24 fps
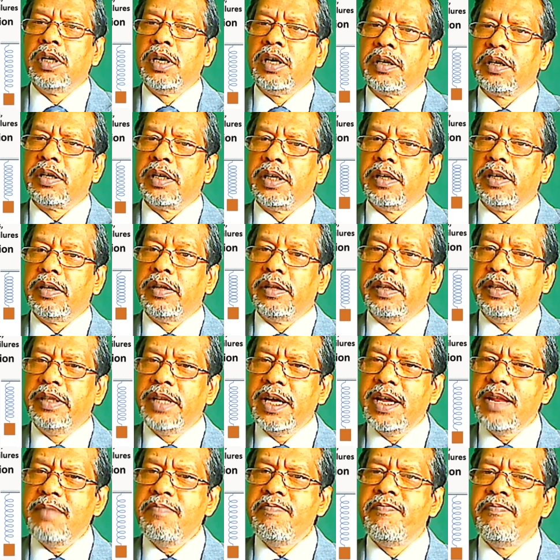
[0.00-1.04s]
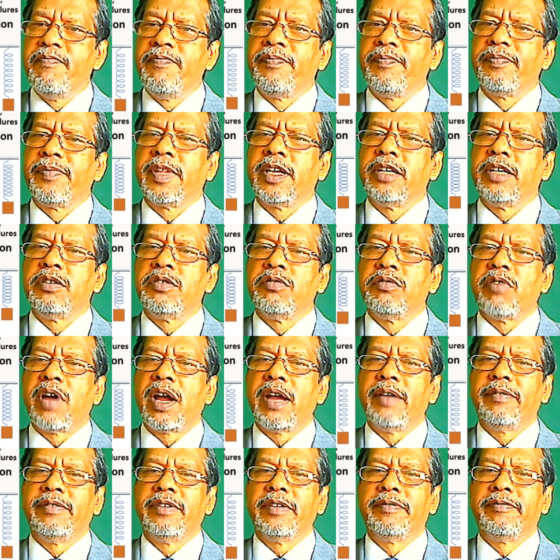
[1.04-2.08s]
Okay. Then
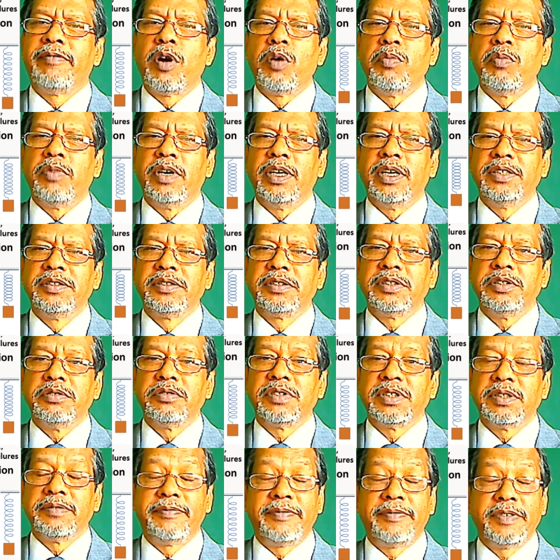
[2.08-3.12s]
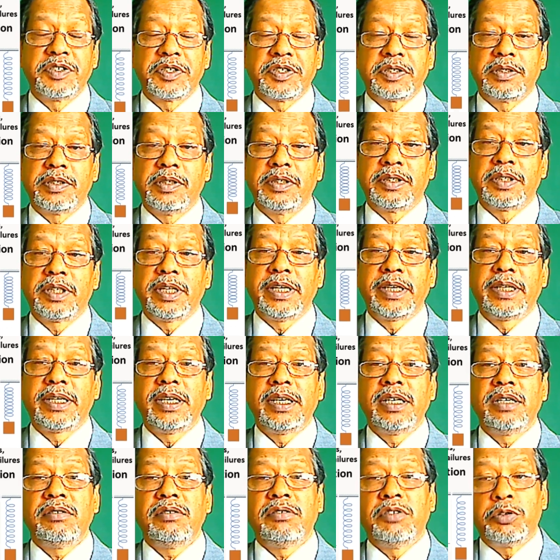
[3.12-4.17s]
derive the formulas using physical
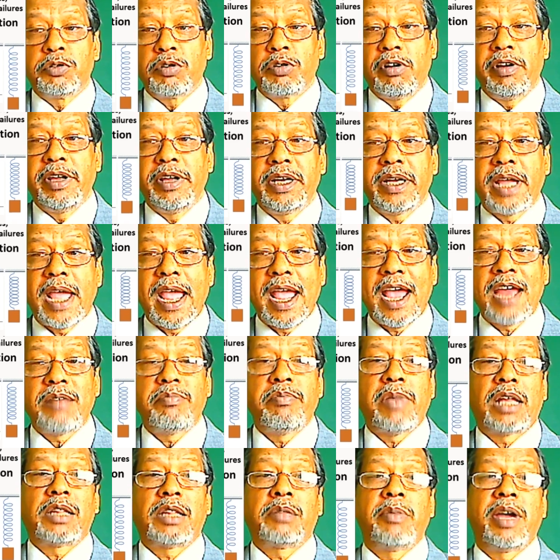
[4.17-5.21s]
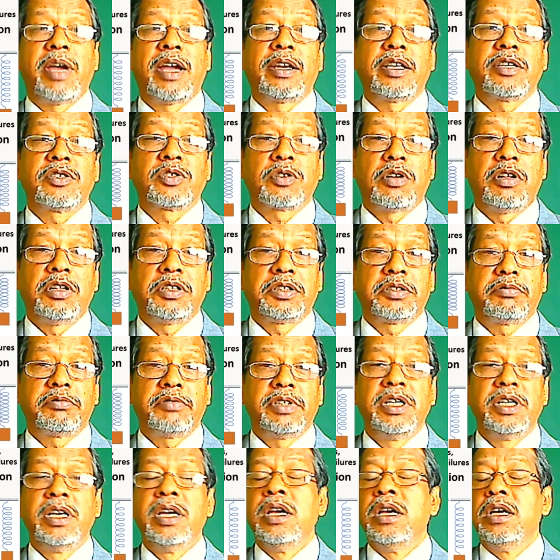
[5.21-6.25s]
thinking, drawing, and mathematics, all
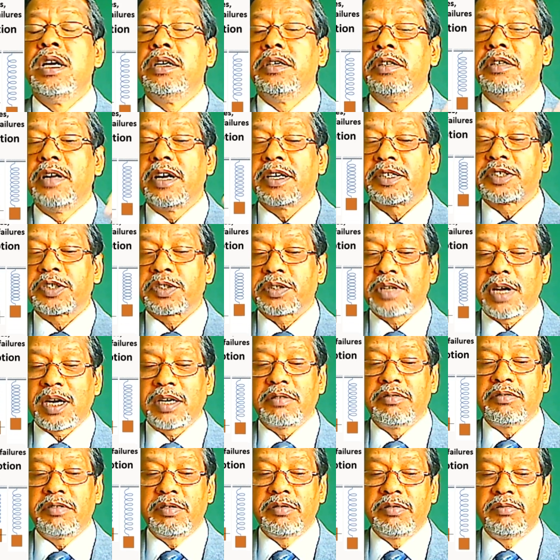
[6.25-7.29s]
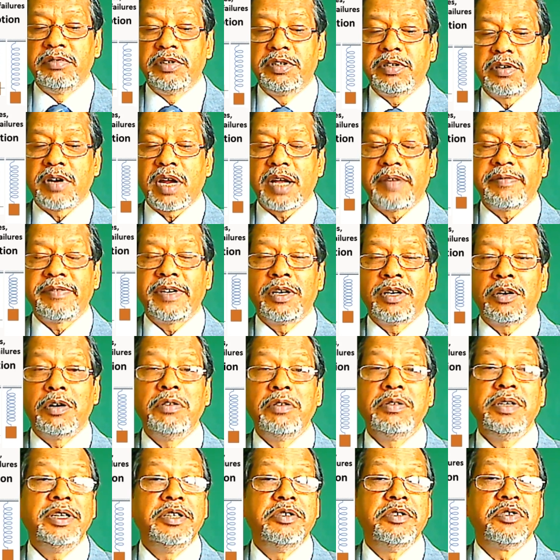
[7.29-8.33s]
three. Do not start deriving
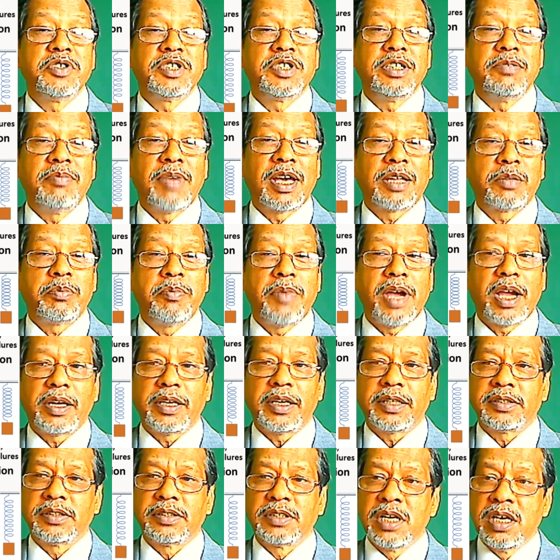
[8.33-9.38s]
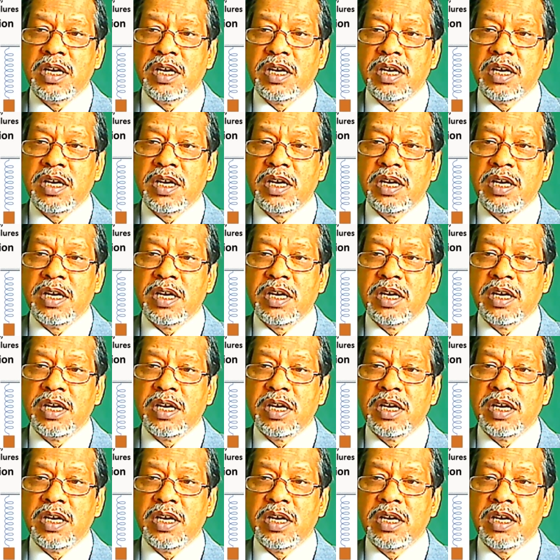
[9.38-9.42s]
only using mathematics.